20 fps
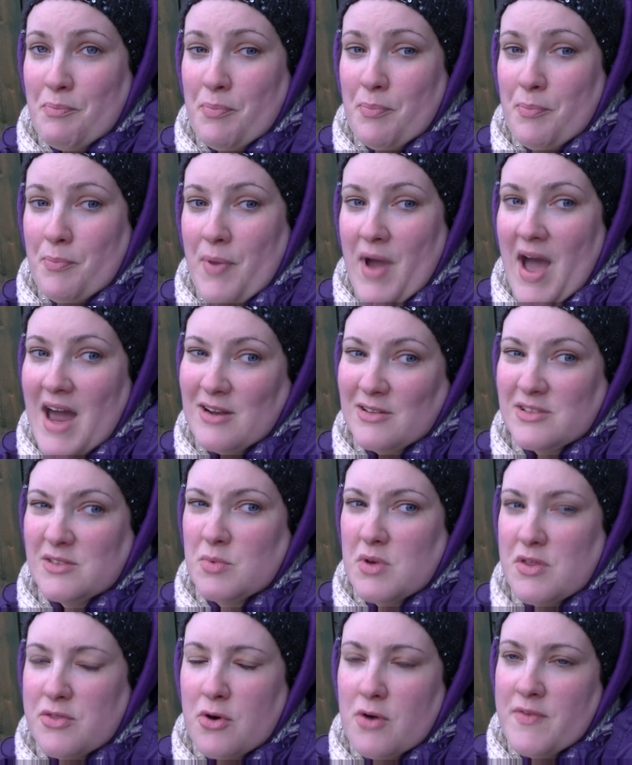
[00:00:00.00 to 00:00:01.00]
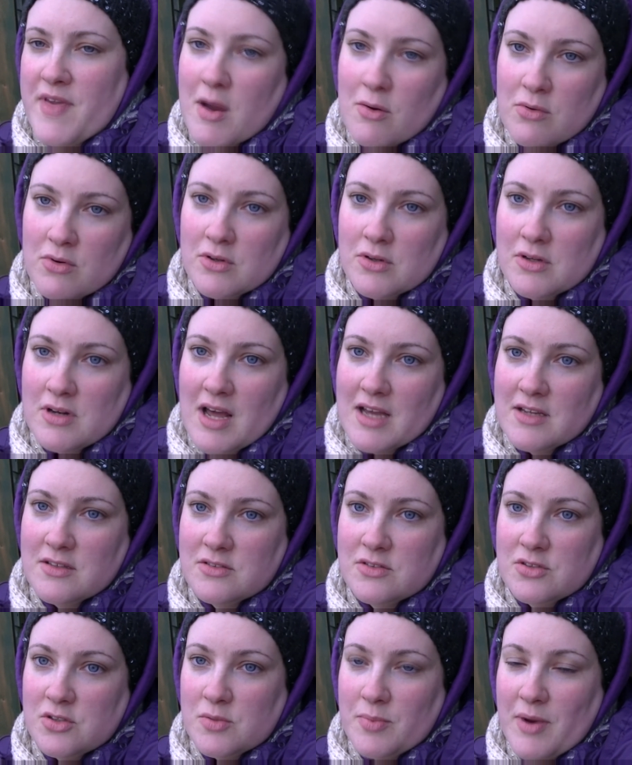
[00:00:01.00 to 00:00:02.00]
panels, and we thought they were all like
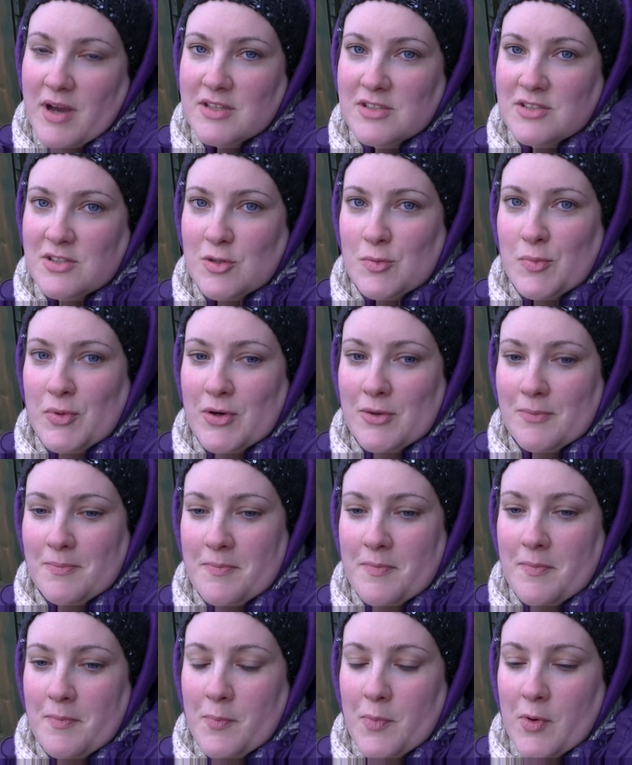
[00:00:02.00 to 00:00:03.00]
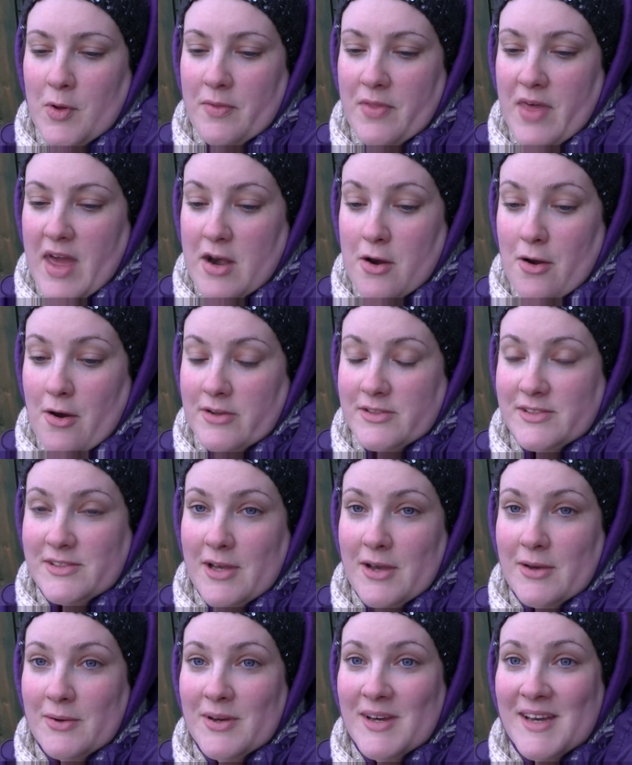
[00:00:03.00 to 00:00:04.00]
2x2, but they're not.
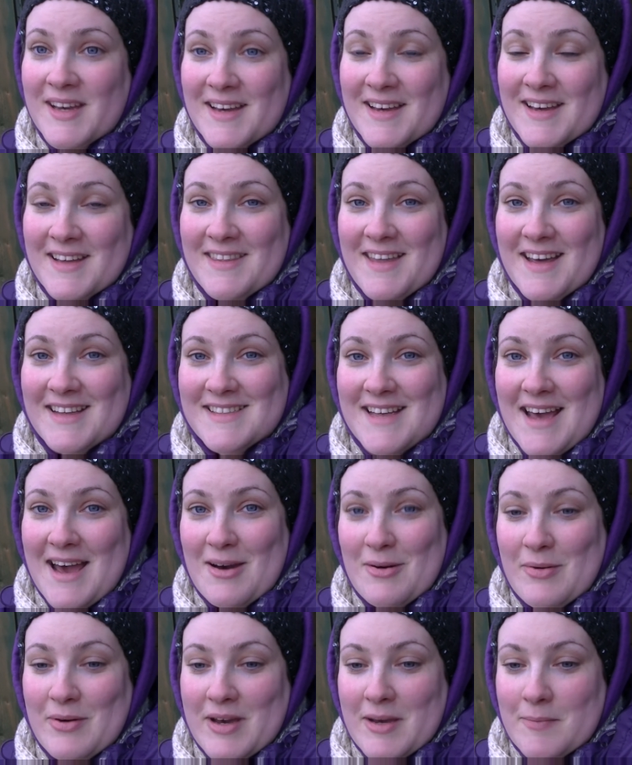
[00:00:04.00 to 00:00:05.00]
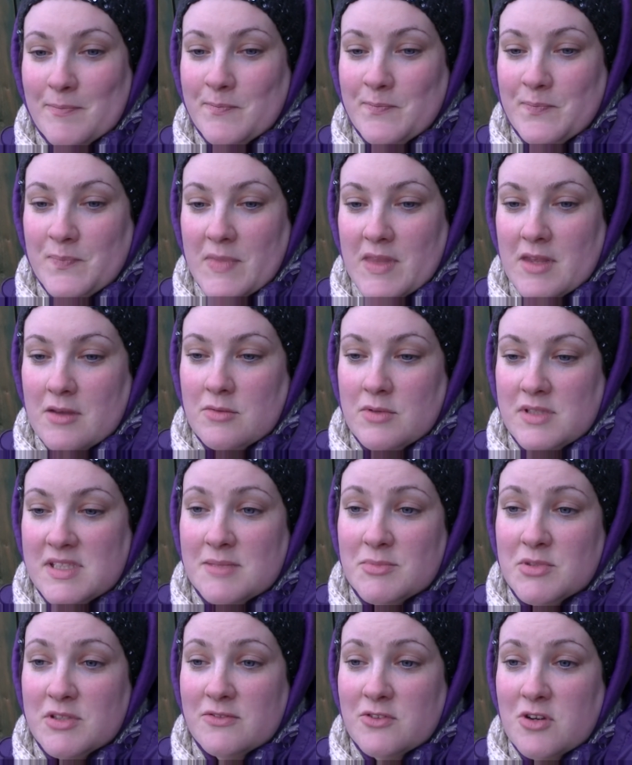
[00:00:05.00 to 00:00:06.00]
So that's how we
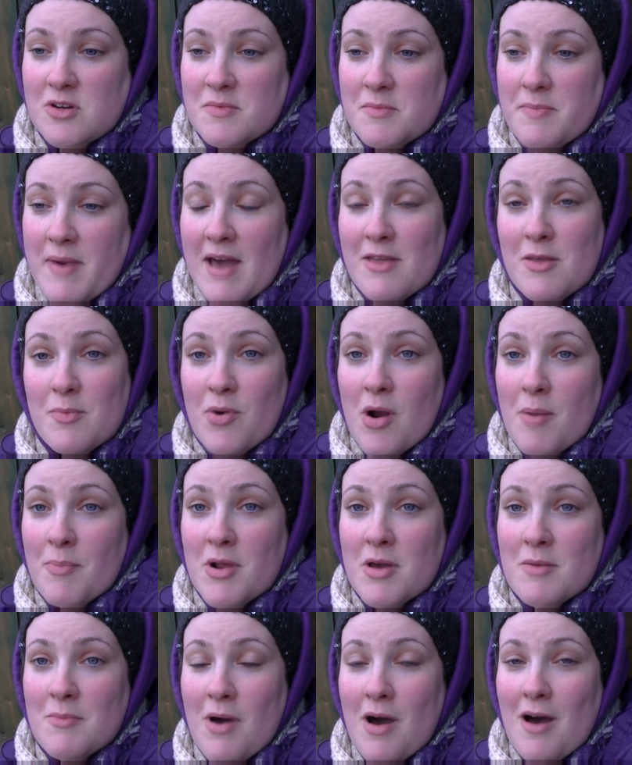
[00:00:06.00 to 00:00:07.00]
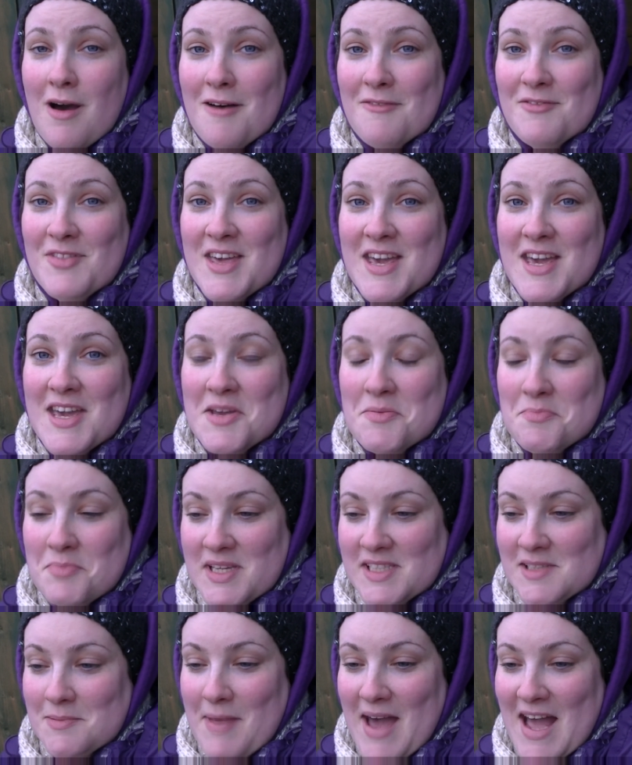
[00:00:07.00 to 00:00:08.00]
seem to have come about the problem of the
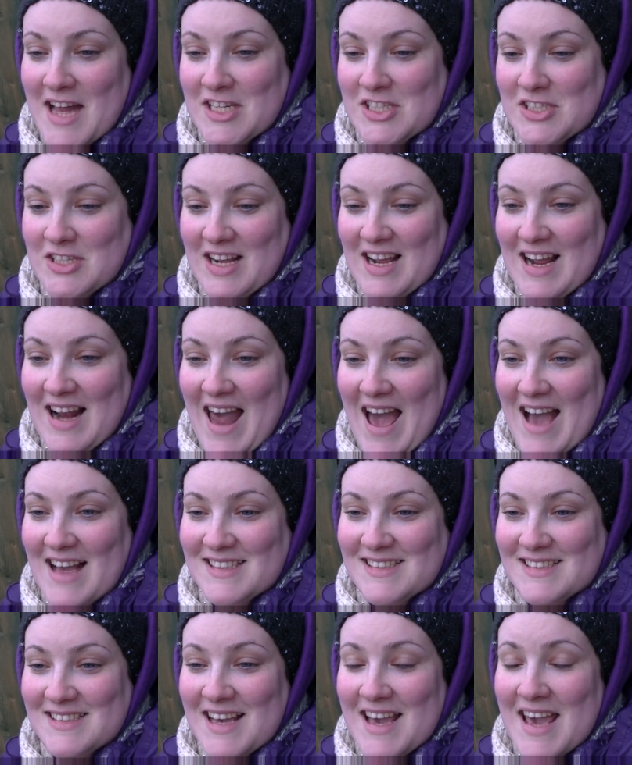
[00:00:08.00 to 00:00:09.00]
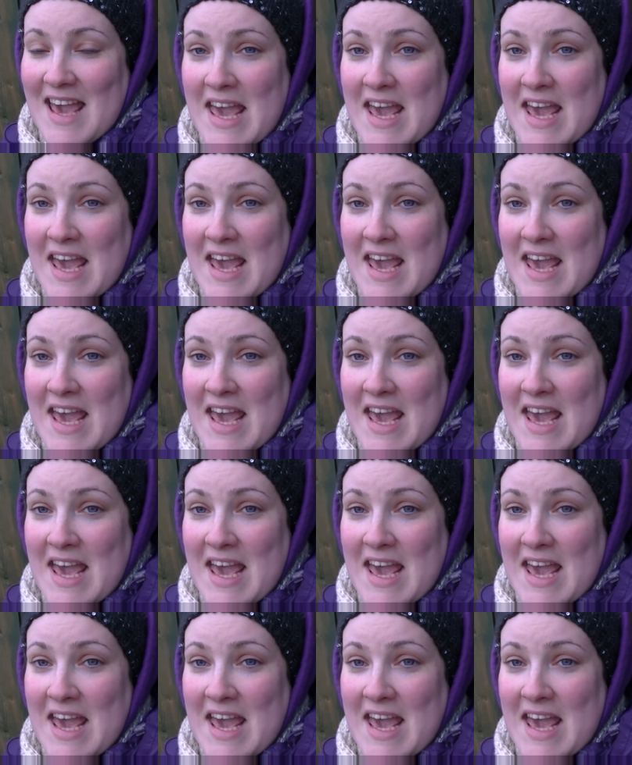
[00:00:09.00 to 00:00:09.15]
mismatched glass.